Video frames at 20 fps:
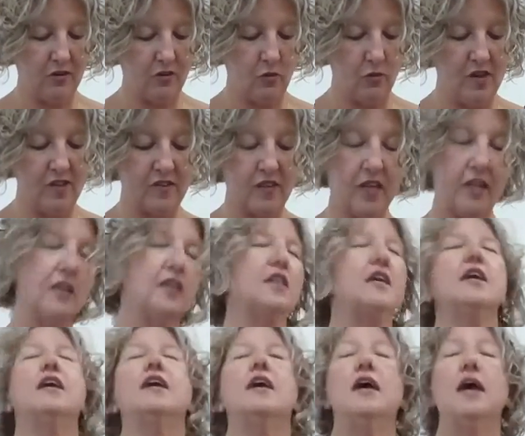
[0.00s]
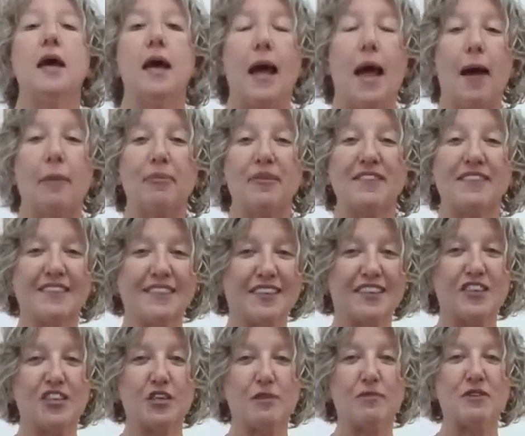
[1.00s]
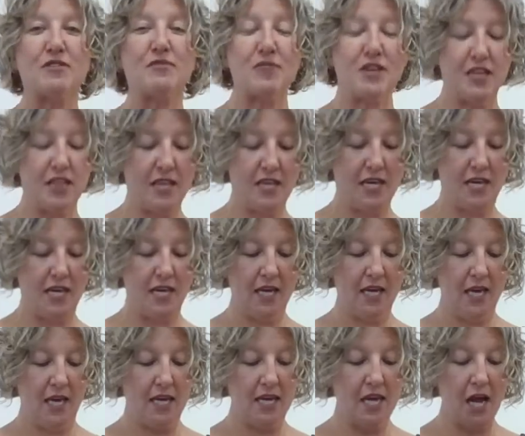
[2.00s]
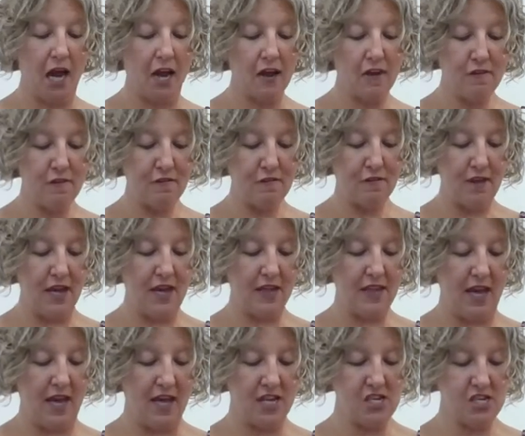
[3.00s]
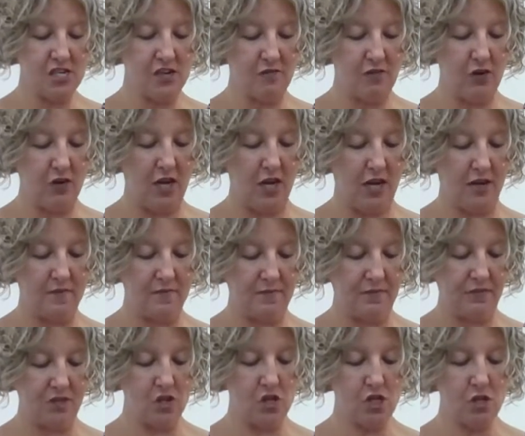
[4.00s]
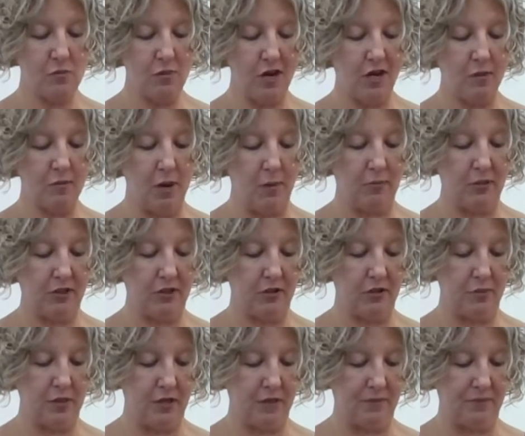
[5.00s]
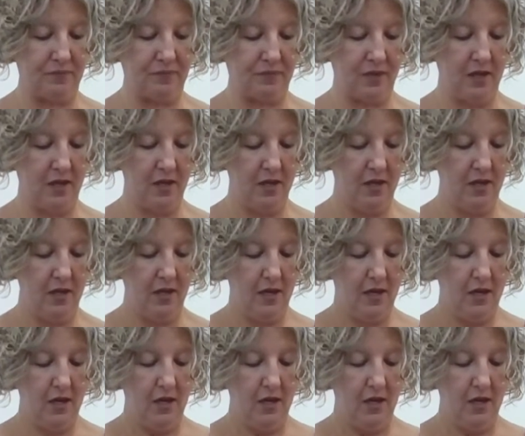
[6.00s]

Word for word: Squeezing the apples essentially between the knife and the edges of your can, just to break them up a little bit.